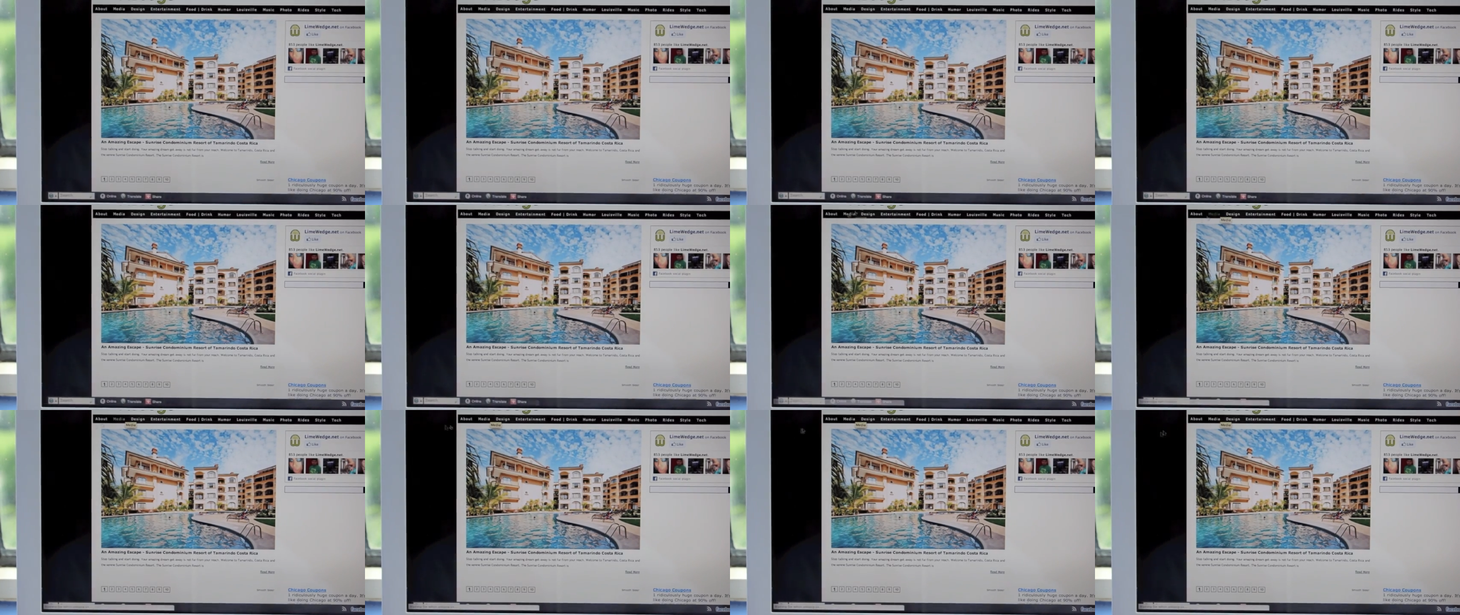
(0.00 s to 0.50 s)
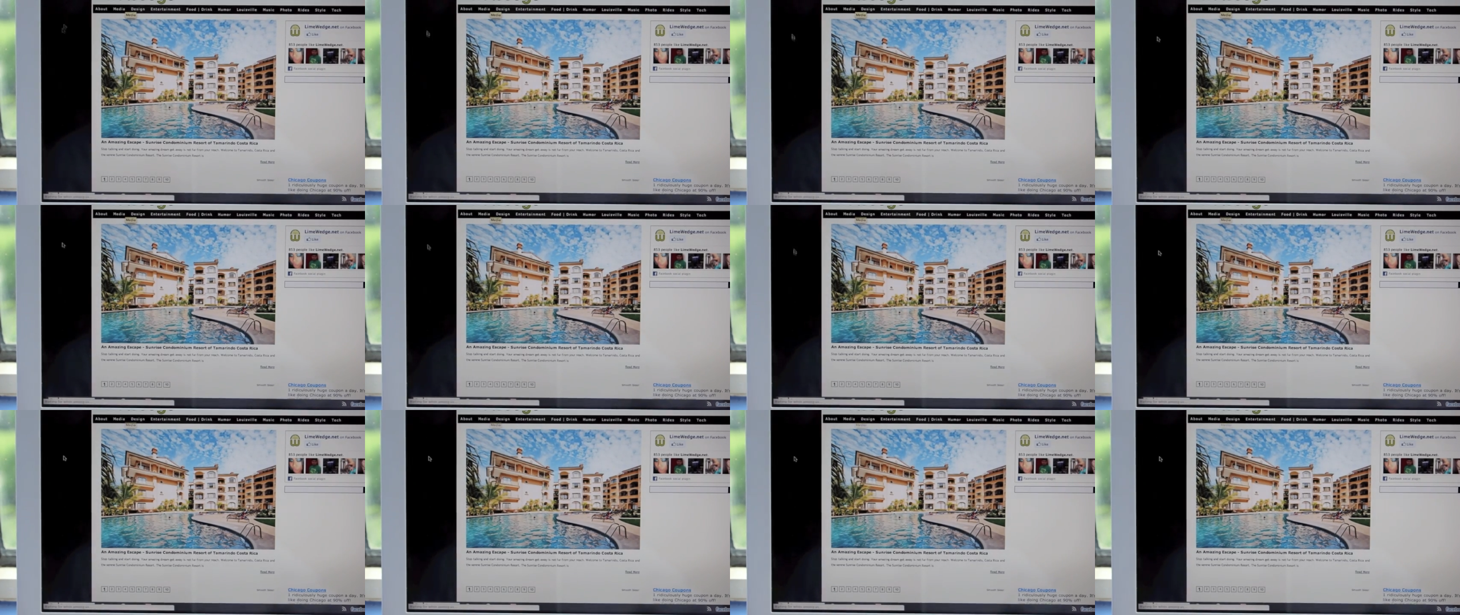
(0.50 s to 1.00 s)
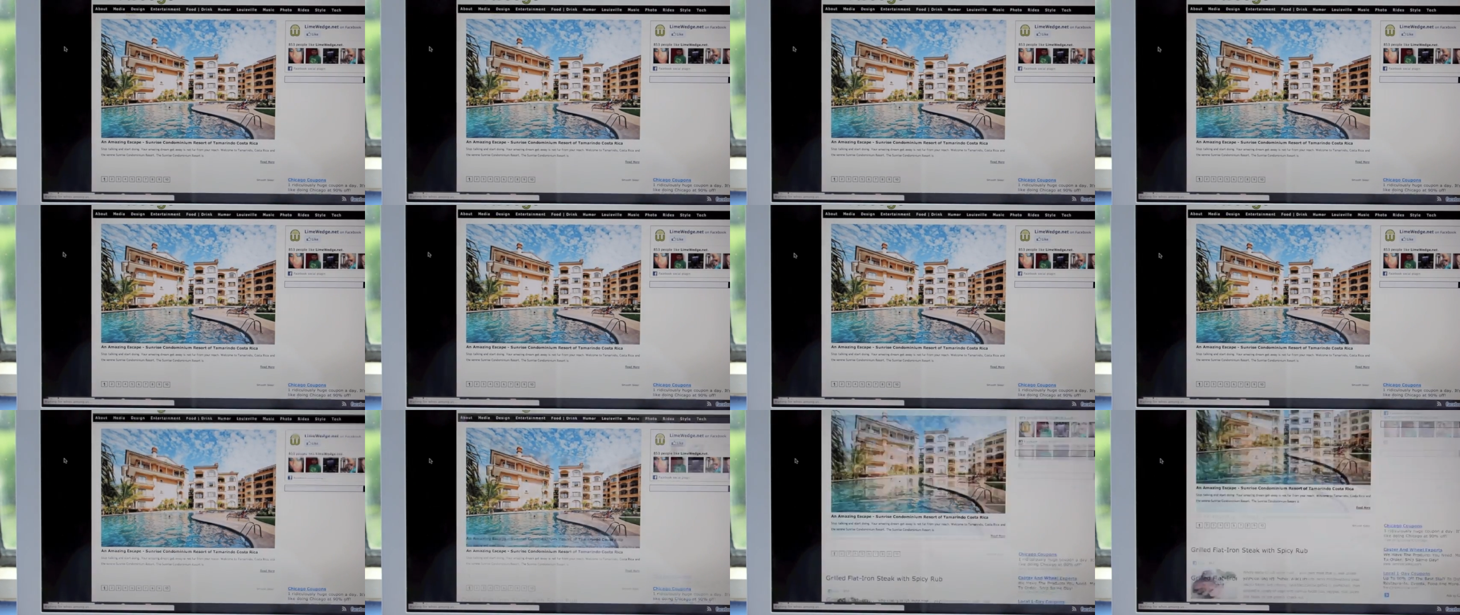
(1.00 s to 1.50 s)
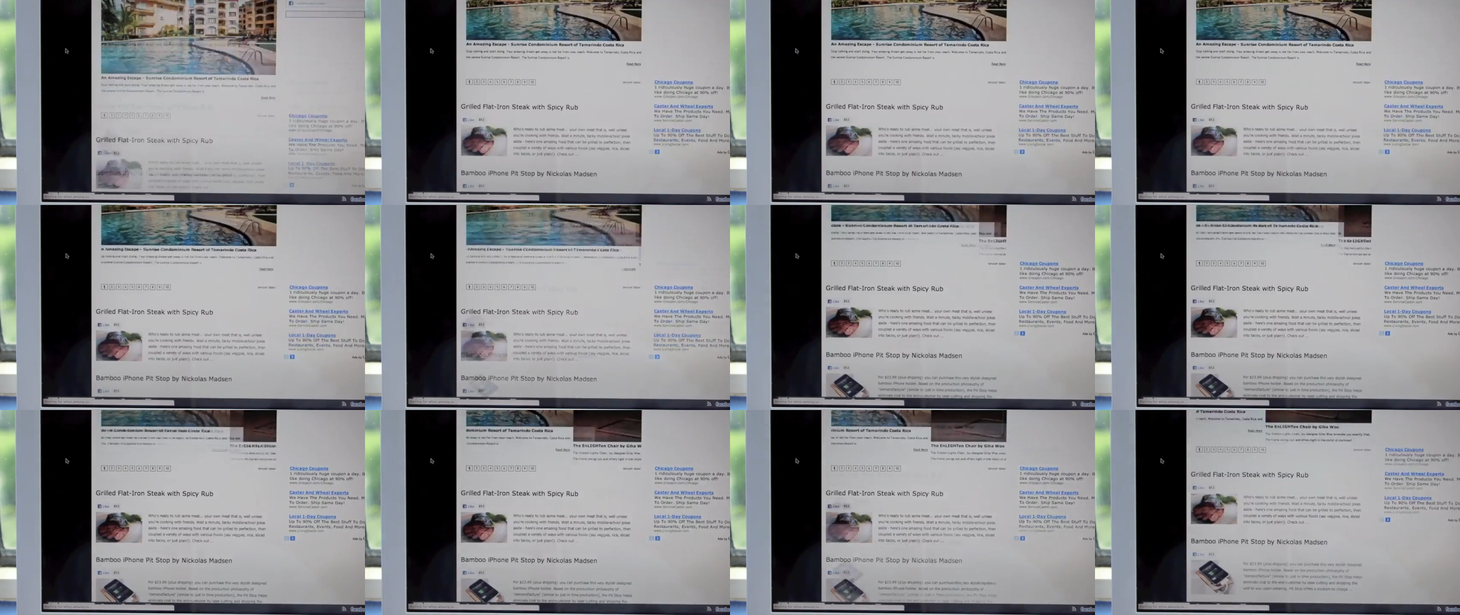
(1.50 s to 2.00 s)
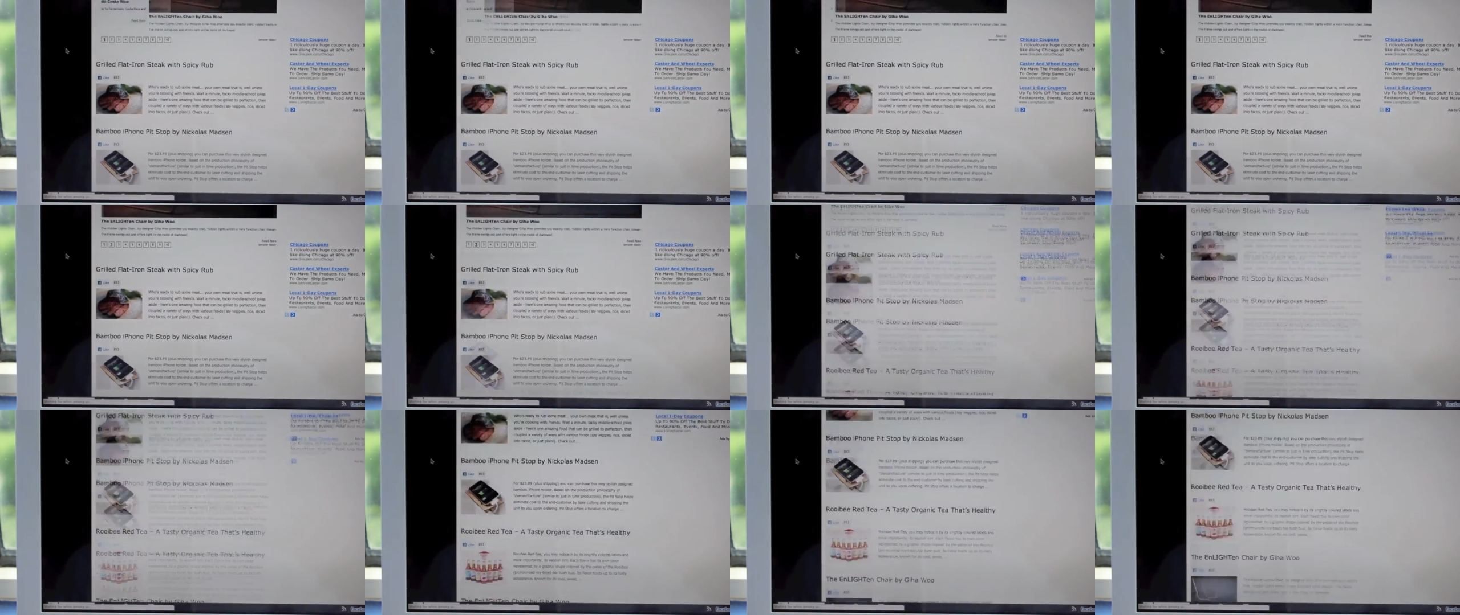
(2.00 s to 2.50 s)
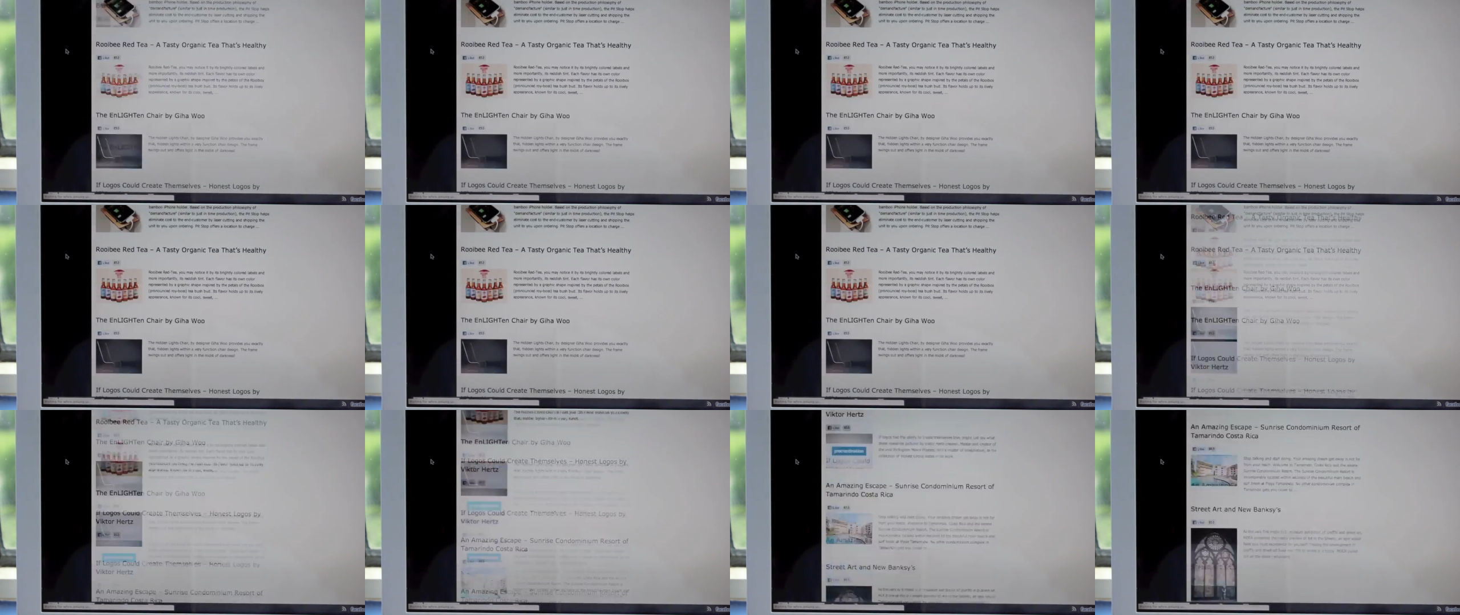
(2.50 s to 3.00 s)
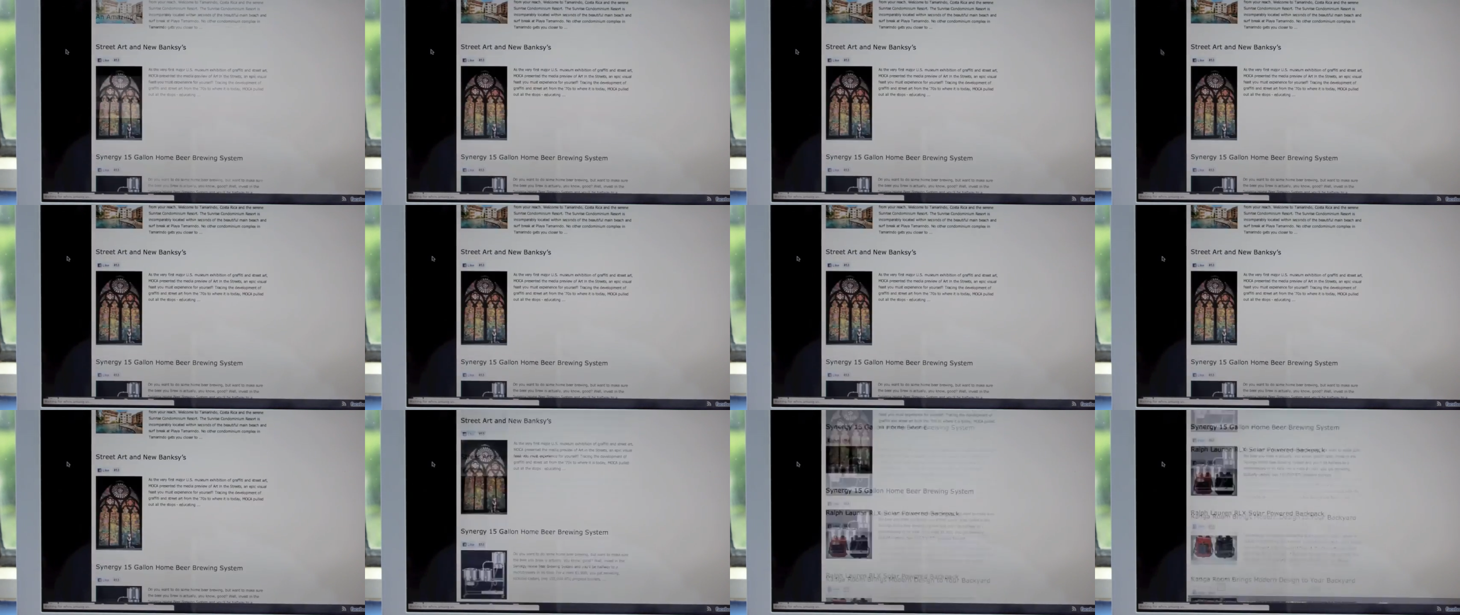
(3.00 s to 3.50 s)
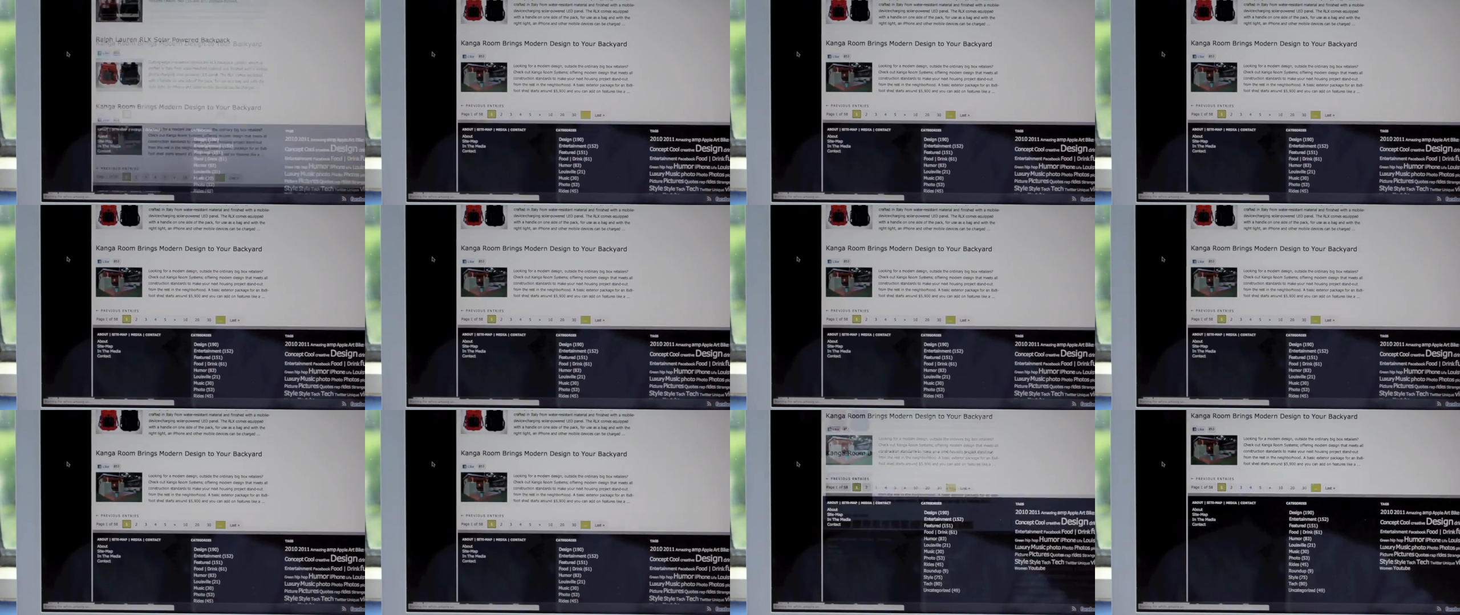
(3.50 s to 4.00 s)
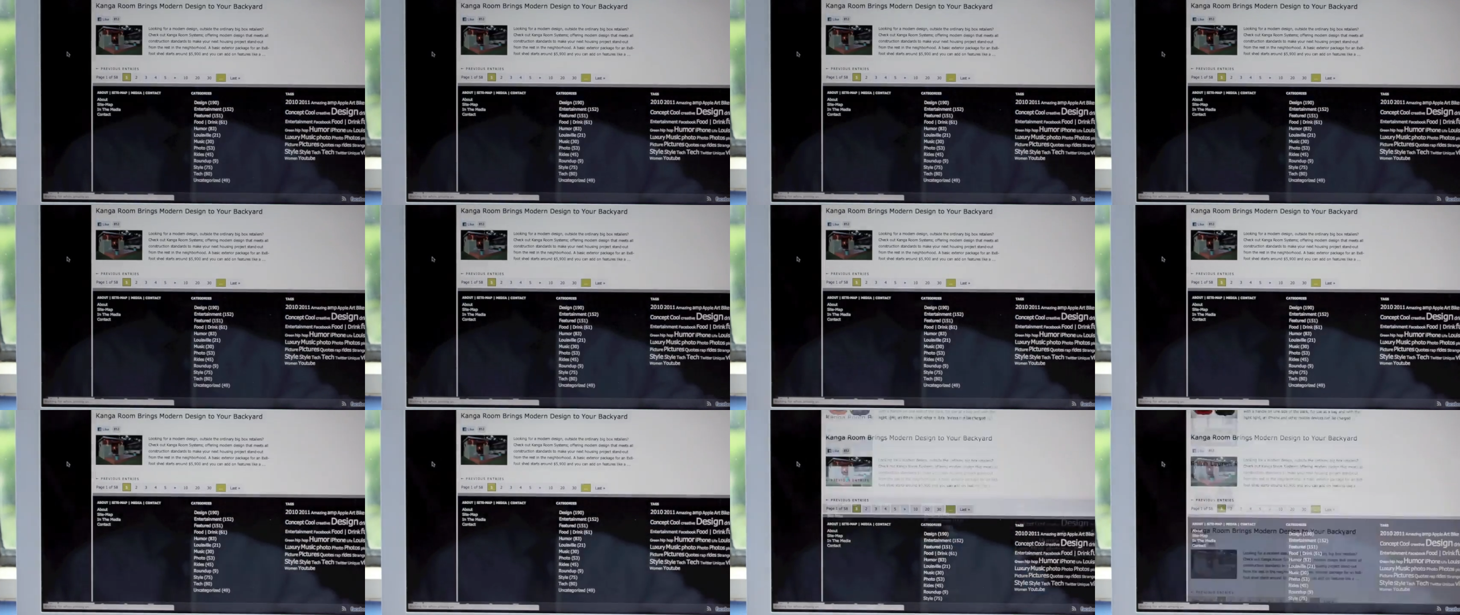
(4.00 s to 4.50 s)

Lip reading: [unreadable: no face in view]